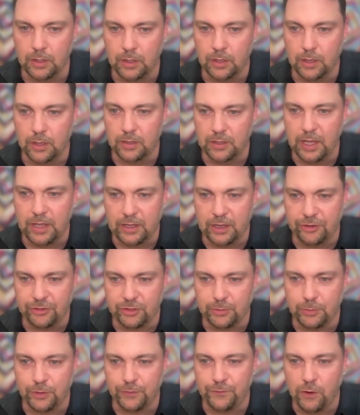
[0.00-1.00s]
Okay,
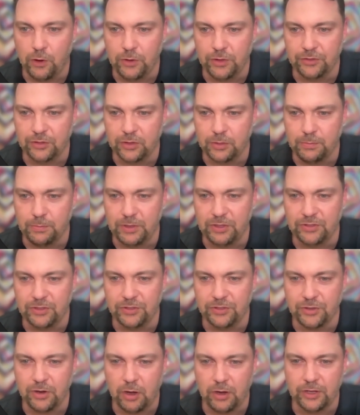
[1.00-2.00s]
customer focus. The business
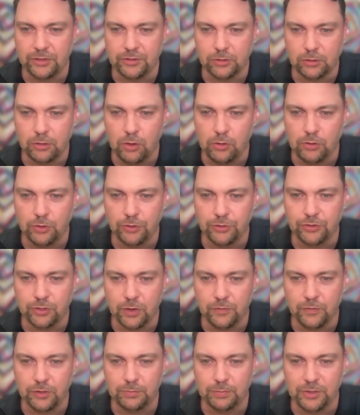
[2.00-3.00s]
targets local
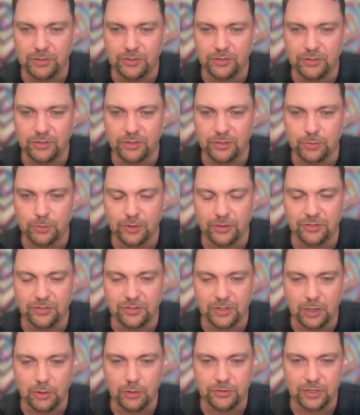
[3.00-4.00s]
service businesses with
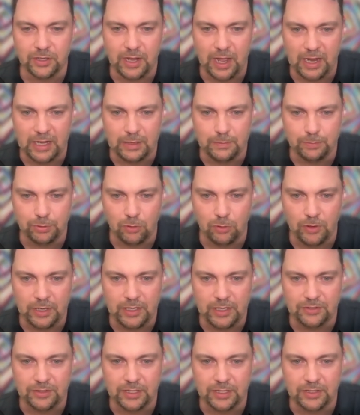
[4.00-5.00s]
zero to nine
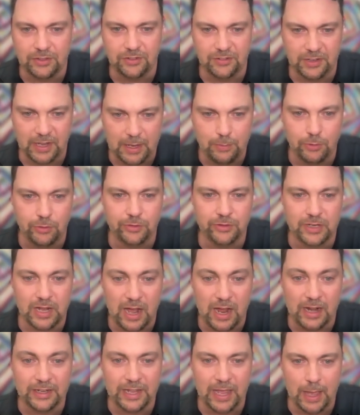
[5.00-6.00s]
employees in stable,
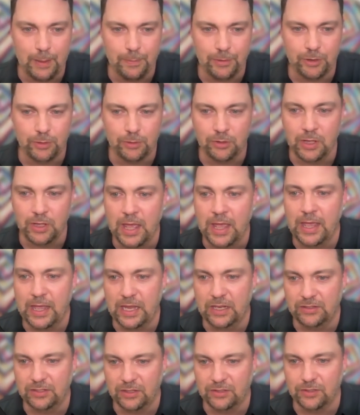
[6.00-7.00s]
non capital
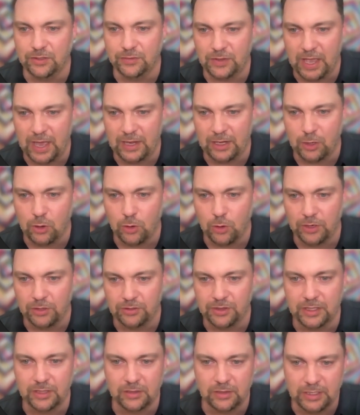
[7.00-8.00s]
intensive categories.
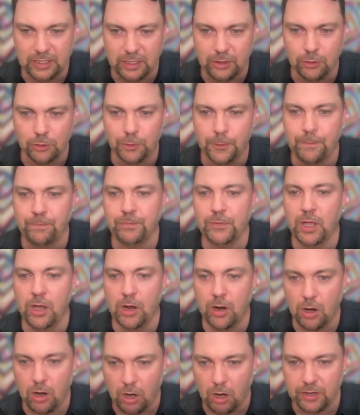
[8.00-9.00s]
Think legal,
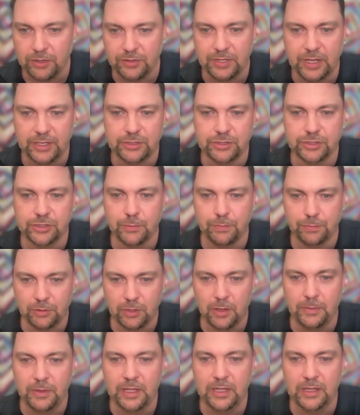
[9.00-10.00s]
architecture,
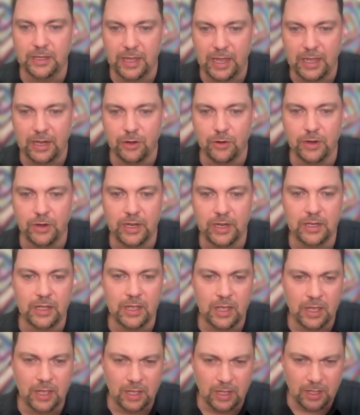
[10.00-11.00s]
plumbing, catering,
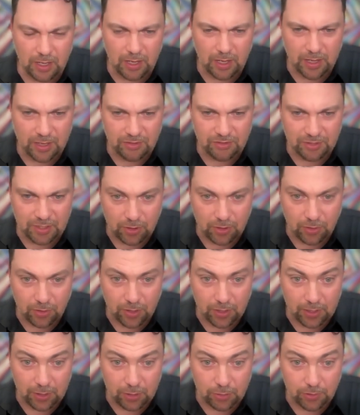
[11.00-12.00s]
etc.,
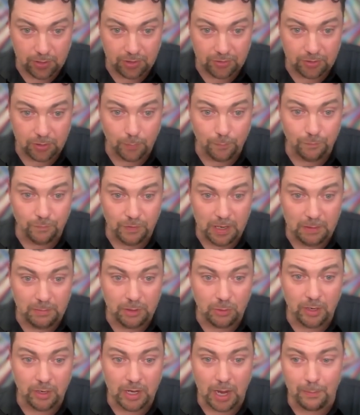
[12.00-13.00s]
including some family
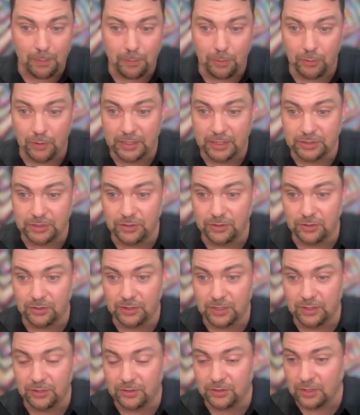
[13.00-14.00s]
run operations.
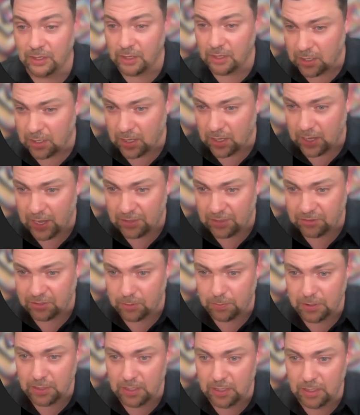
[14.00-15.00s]
This
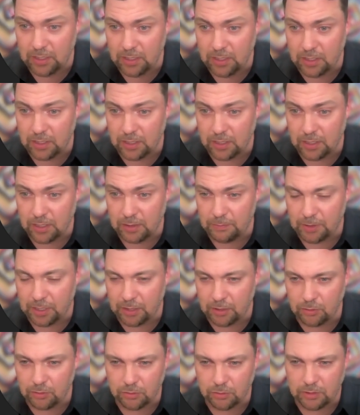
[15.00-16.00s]
ICP, I'm not
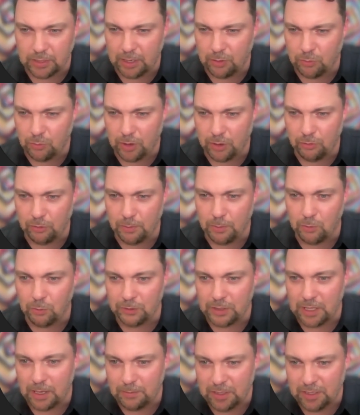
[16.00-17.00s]
can't quite remember what
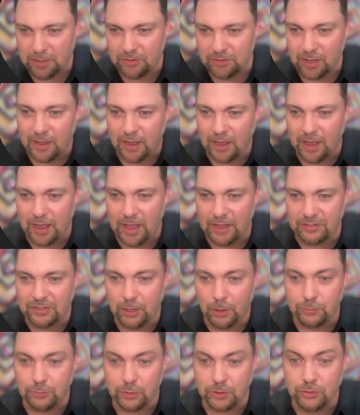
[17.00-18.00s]
that means, has
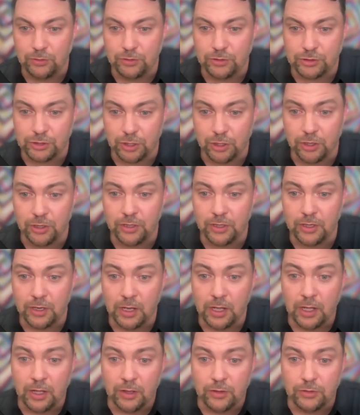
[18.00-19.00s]
helped reduce churn
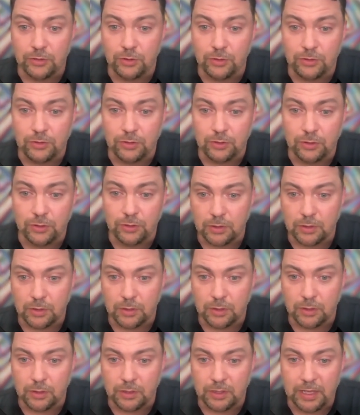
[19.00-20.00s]
due to
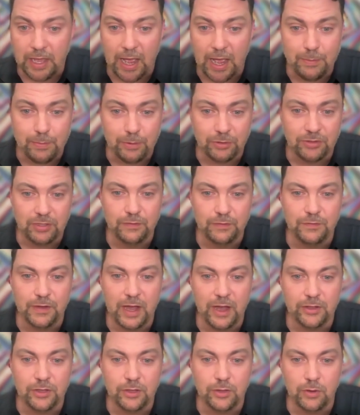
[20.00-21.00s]
the high perceived
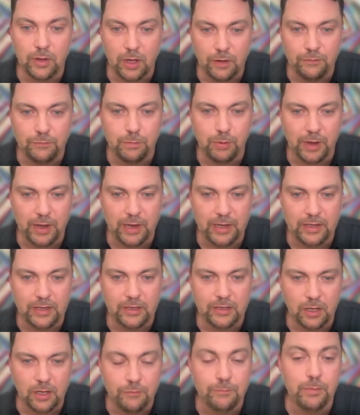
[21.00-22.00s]
value of
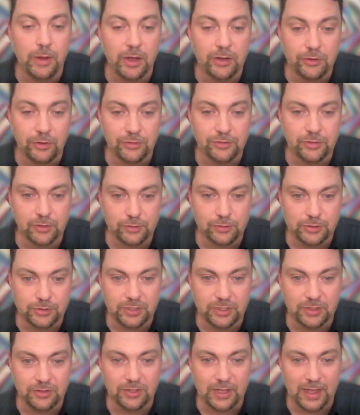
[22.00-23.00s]
branded of bundled
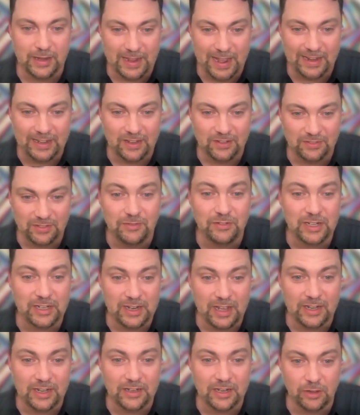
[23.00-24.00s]
solutions at
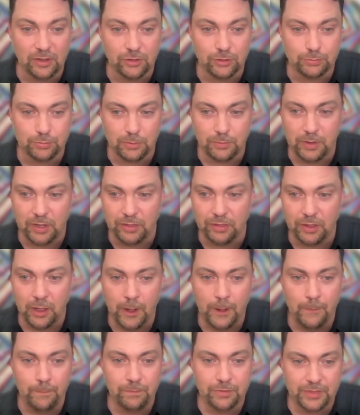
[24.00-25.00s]
$79 per month,
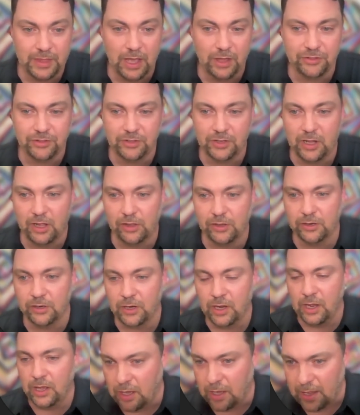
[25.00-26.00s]
$1,000
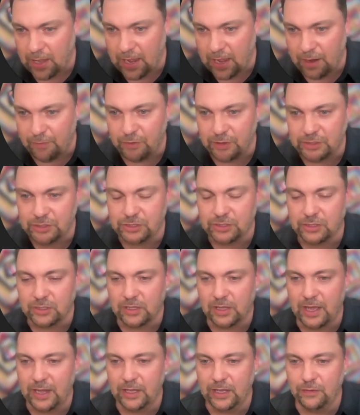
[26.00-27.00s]
average
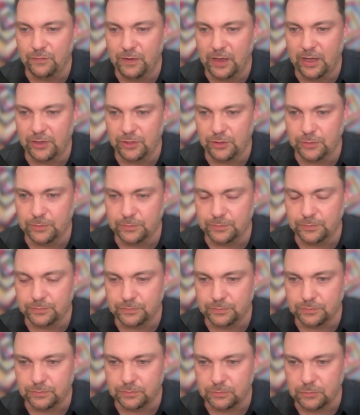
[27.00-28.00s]
client value
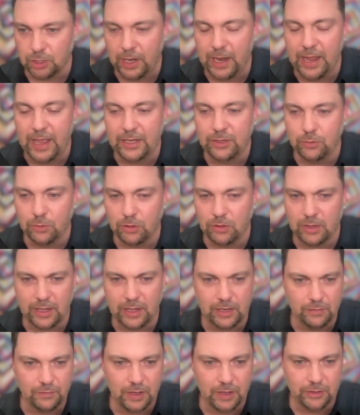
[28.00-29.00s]
or annual
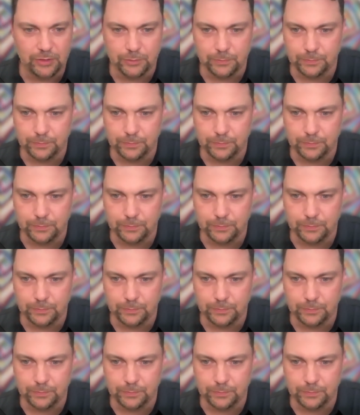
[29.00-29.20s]
client value.